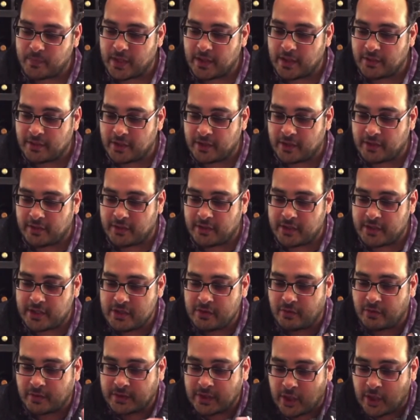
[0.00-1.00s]
th-
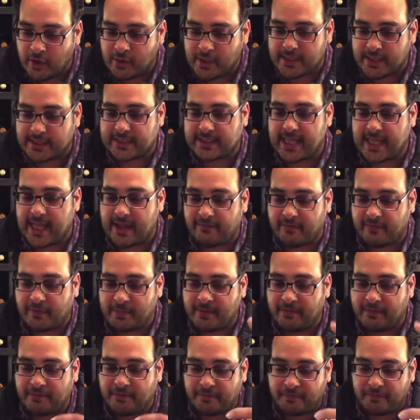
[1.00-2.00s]
you'll notice that from the
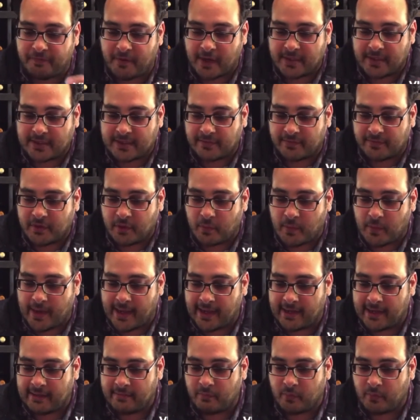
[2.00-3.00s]
front of the
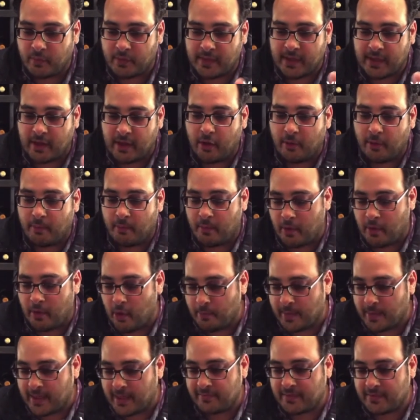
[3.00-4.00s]
wine, where the
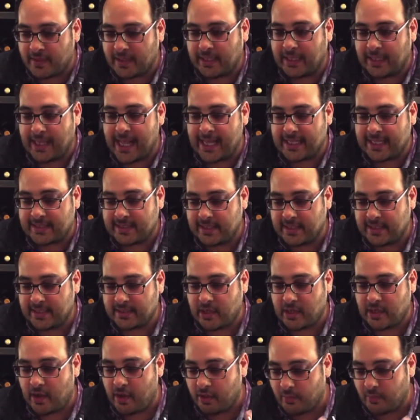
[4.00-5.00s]
opening of the glass is,
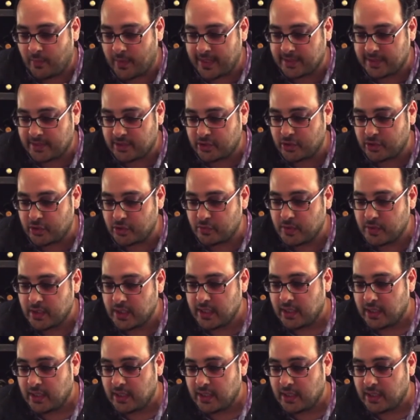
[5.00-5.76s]
all the way to